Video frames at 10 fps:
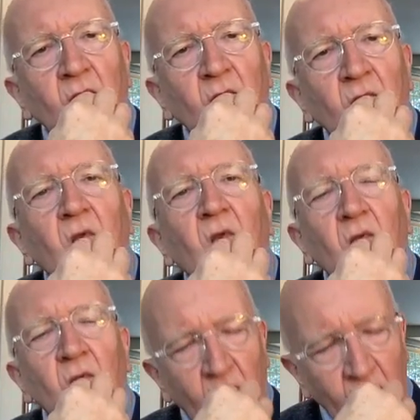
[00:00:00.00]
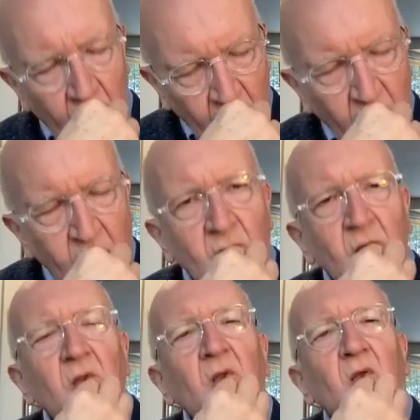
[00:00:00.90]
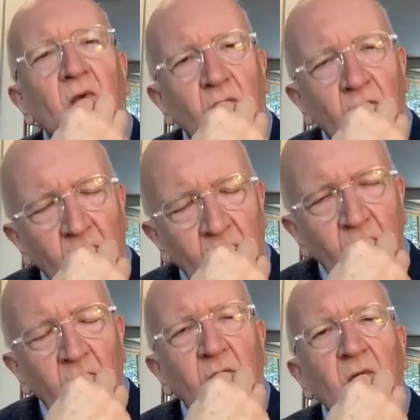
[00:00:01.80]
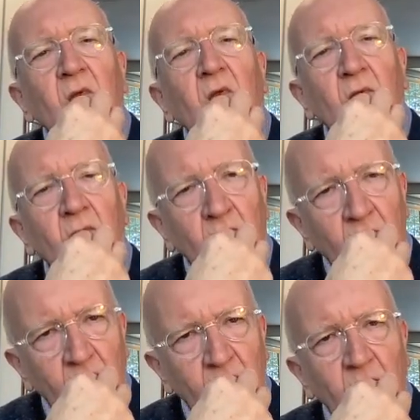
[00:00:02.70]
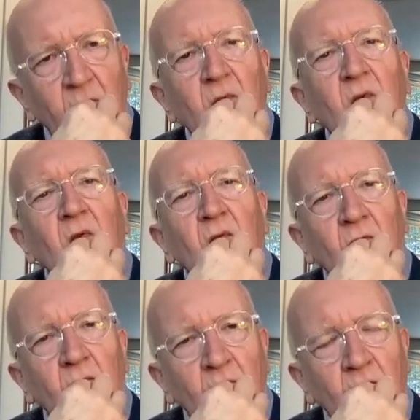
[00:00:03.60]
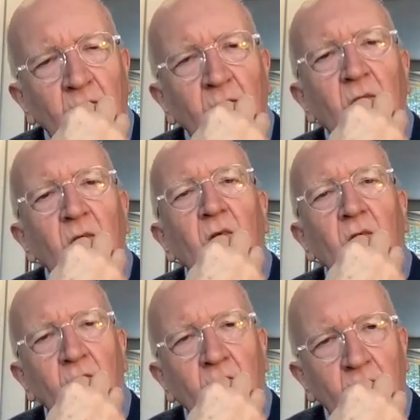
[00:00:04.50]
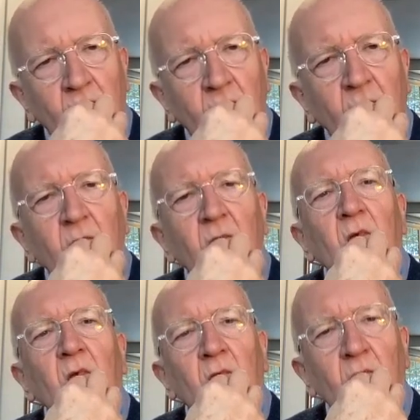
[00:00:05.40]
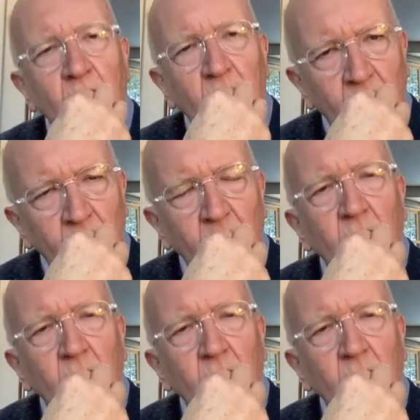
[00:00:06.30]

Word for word: because it's something that should be looked back upon as a, a collective of our wisdom.